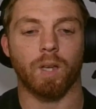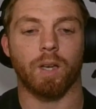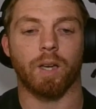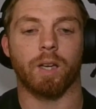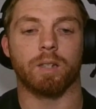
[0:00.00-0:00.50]

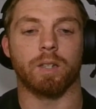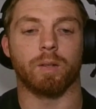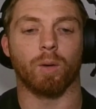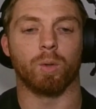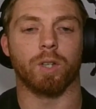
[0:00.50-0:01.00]
and
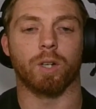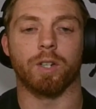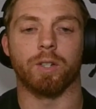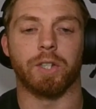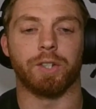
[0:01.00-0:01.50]
all you got to
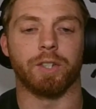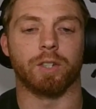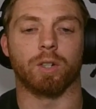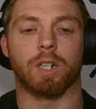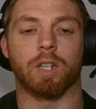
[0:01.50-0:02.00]
do is you just
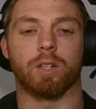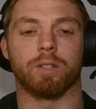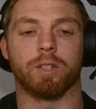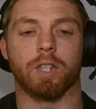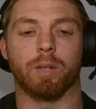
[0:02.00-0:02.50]
got to click
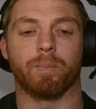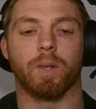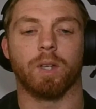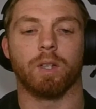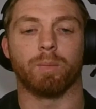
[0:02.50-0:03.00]
onto them,
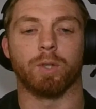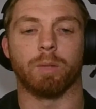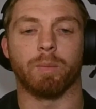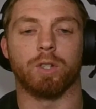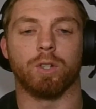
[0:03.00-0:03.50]
put
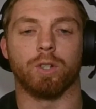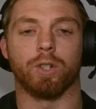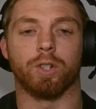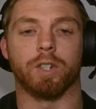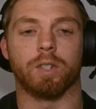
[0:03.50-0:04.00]
them into your
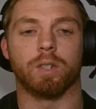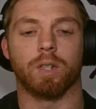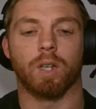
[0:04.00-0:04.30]
unit.